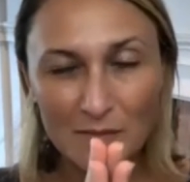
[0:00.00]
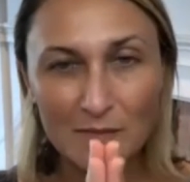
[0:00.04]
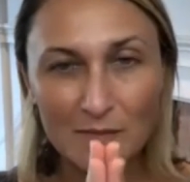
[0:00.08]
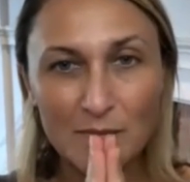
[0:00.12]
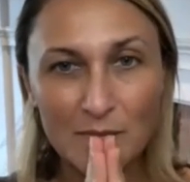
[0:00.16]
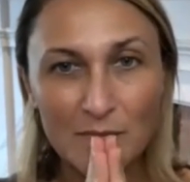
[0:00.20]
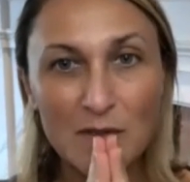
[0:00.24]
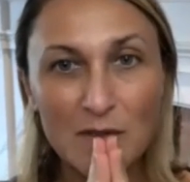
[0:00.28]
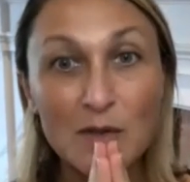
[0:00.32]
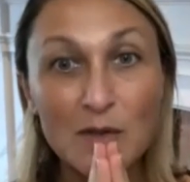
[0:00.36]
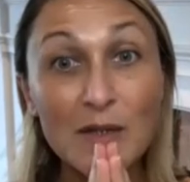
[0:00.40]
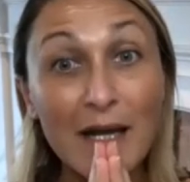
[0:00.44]

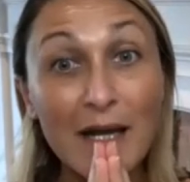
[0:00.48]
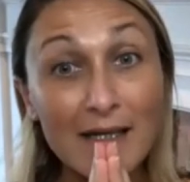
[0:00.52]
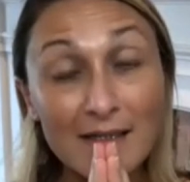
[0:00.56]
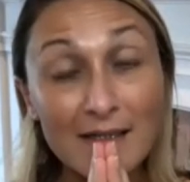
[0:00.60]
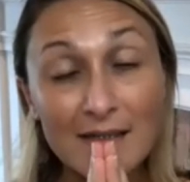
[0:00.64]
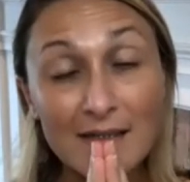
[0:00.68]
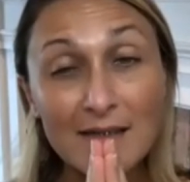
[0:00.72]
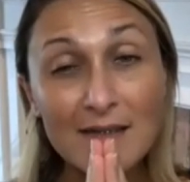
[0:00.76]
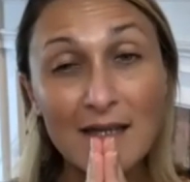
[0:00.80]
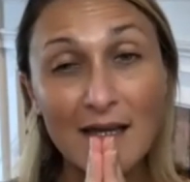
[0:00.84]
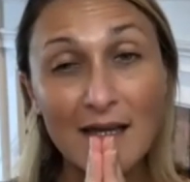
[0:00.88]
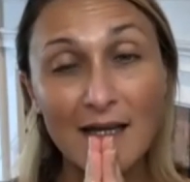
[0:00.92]

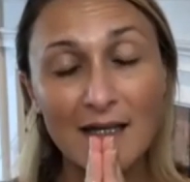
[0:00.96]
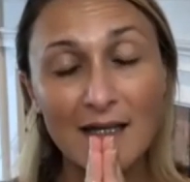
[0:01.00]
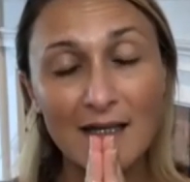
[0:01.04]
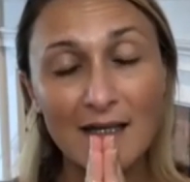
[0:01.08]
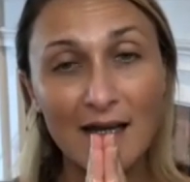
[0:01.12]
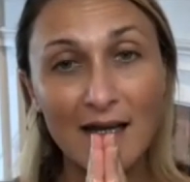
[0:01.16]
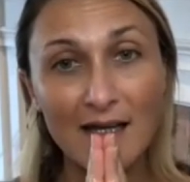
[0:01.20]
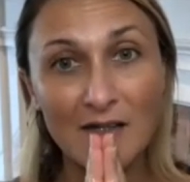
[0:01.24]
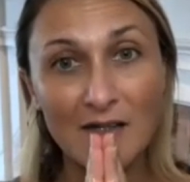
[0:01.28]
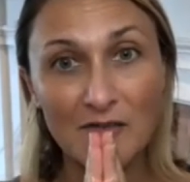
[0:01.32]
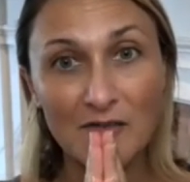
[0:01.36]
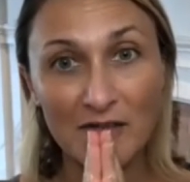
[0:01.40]
uniting that
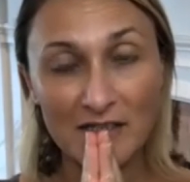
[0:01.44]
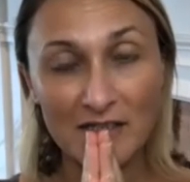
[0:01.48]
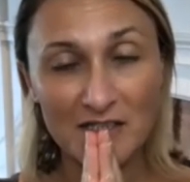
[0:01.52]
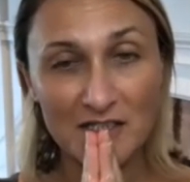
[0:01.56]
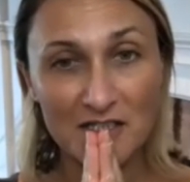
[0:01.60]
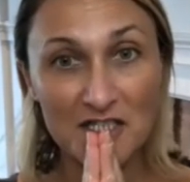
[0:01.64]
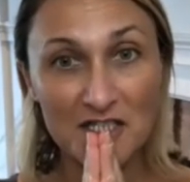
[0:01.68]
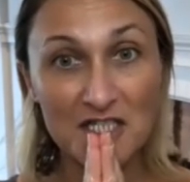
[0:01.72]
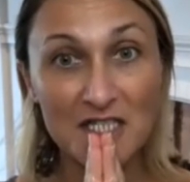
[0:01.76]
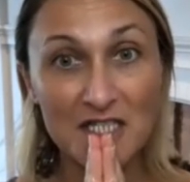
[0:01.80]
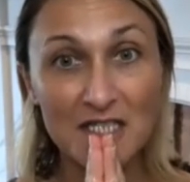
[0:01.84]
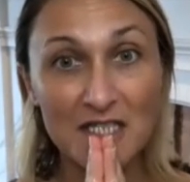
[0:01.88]
kind of
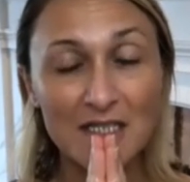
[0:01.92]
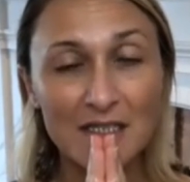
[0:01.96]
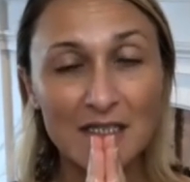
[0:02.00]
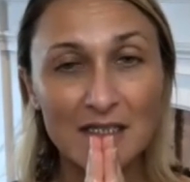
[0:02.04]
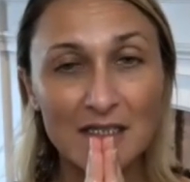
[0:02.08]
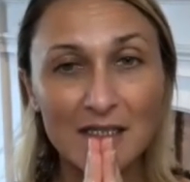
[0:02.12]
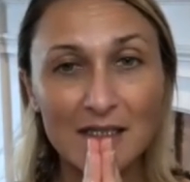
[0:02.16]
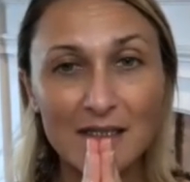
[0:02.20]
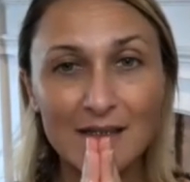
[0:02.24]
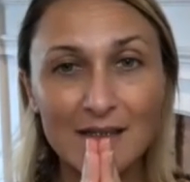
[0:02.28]
energy